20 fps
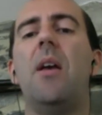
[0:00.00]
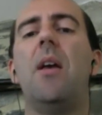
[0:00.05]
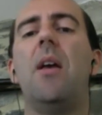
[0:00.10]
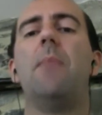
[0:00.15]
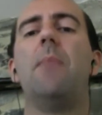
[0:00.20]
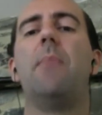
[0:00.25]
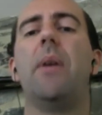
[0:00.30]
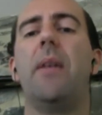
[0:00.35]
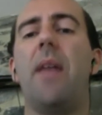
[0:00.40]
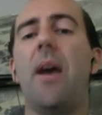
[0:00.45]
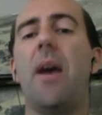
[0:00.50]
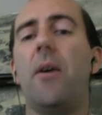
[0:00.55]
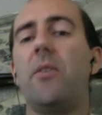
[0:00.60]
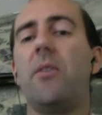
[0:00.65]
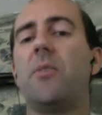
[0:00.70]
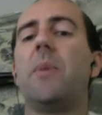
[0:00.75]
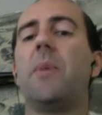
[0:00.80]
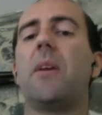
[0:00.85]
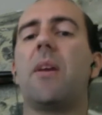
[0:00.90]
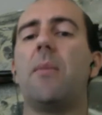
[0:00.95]
but now
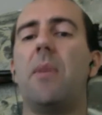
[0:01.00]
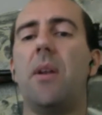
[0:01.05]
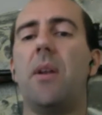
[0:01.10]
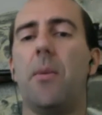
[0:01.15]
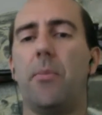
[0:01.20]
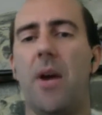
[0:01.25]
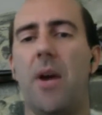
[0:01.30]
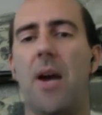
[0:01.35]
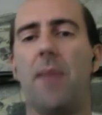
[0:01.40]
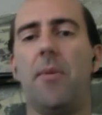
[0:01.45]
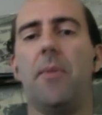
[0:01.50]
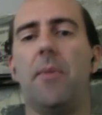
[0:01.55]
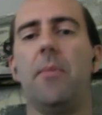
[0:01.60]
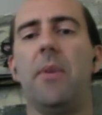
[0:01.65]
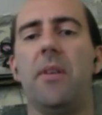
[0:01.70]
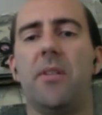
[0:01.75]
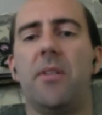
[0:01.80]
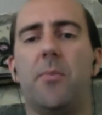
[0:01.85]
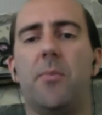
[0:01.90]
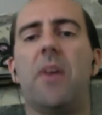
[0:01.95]
it's becoming a problem,
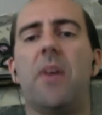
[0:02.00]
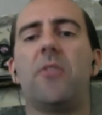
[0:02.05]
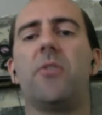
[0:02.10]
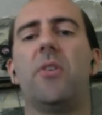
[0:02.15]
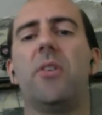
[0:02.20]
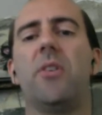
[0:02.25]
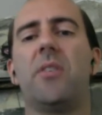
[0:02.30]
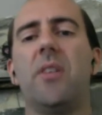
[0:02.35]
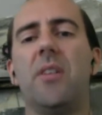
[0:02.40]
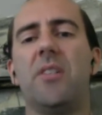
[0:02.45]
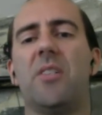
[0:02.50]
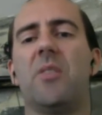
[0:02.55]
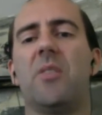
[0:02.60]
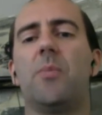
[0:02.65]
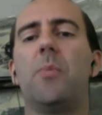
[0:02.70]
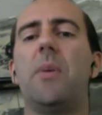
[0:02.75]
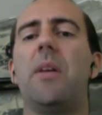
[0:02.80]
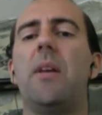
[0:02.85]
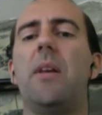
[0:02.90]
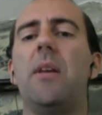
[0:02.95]
especially since
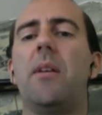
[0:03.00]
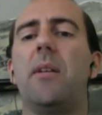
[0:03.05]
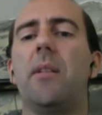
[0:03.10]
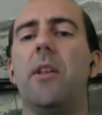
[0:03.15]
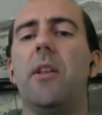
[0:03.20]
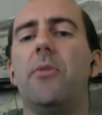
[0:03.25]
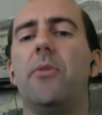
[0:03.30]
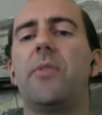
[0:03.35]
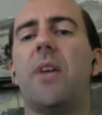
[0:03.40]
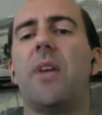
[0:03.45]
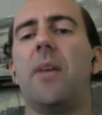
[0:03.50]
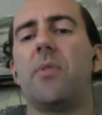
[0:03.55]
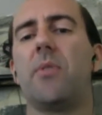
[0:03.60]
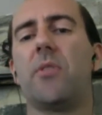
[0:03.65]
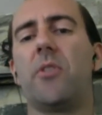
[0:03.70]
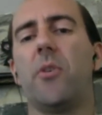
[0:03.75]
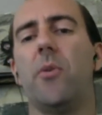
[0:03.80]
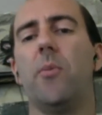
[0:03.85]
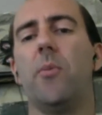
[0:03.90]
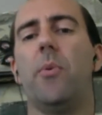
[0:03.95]
speed and load times are
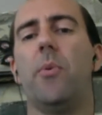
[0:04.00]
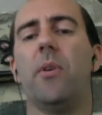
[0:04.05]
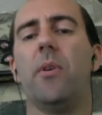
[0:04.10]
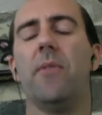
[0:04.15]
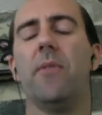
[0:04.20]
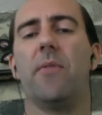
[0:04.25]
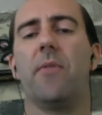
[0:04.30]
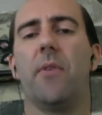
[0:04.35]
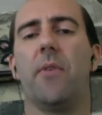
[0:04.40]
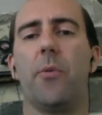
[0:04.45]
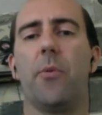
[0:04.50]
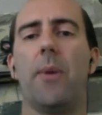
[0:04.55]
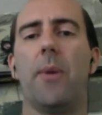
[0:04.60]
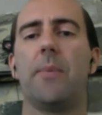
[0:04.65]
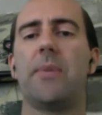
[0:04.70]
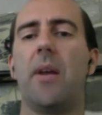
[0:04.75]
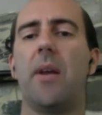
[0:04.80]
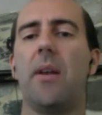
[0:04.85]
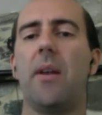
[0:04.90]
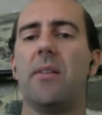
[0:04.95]
so important for the
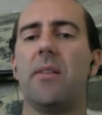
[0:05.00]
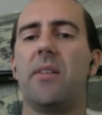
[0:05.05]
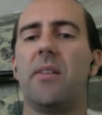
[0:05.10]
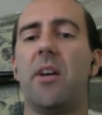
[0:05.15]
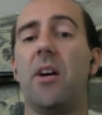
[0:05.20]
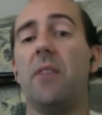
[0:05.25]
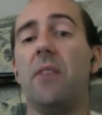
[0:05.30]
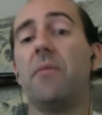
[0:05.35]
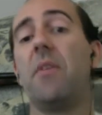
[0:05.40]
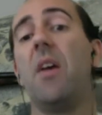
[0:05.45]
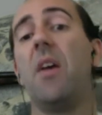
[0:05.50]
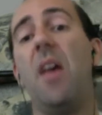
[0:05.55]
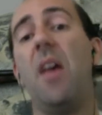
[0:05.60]
website itself.